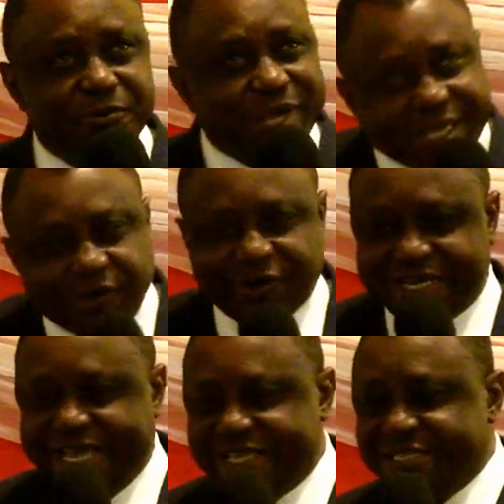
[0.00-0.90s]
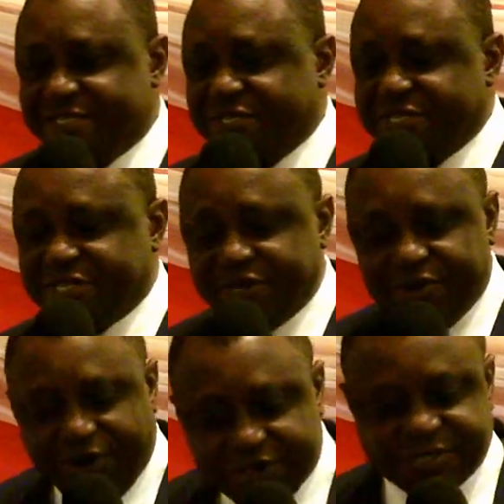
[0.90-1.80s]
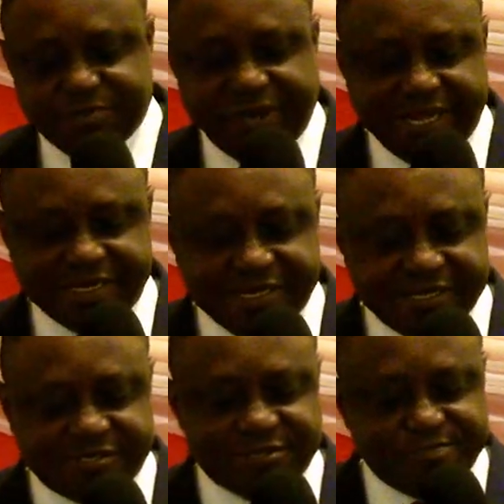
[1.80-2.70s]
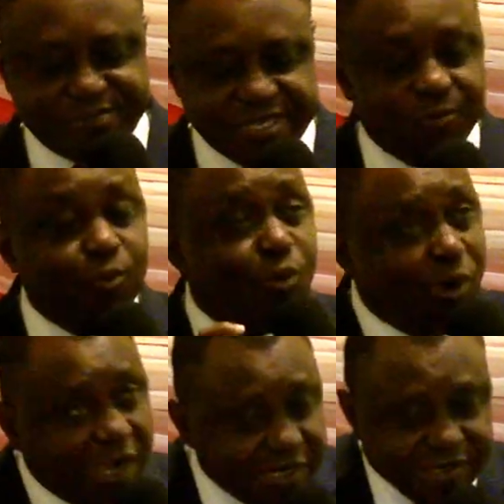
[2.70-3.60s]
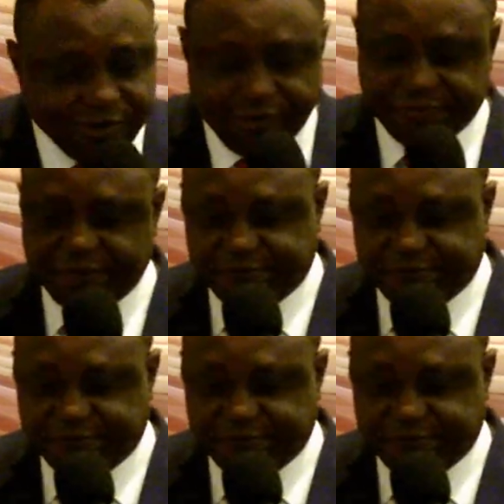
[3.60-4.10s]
recognized the husband to be one of the